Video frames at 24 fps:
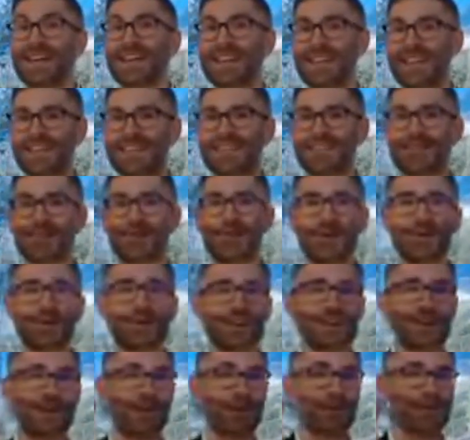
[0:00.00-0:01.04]
Then it's no longer
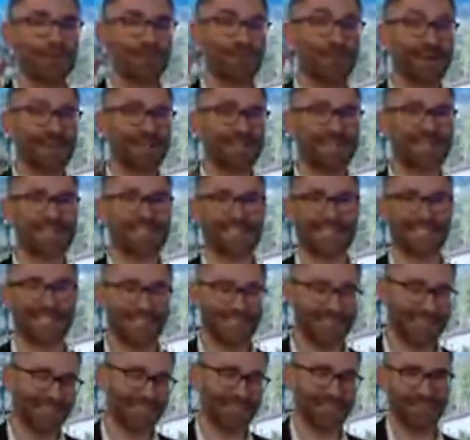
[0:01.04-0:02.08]
an automated
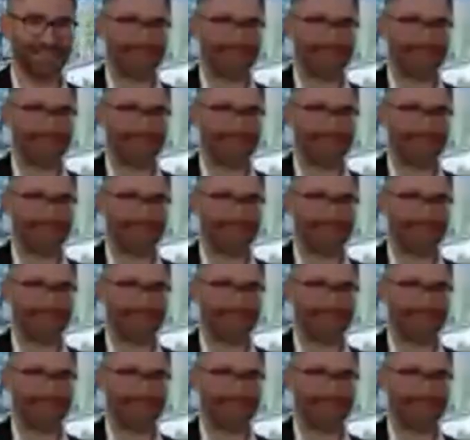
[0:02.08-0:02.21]
decision.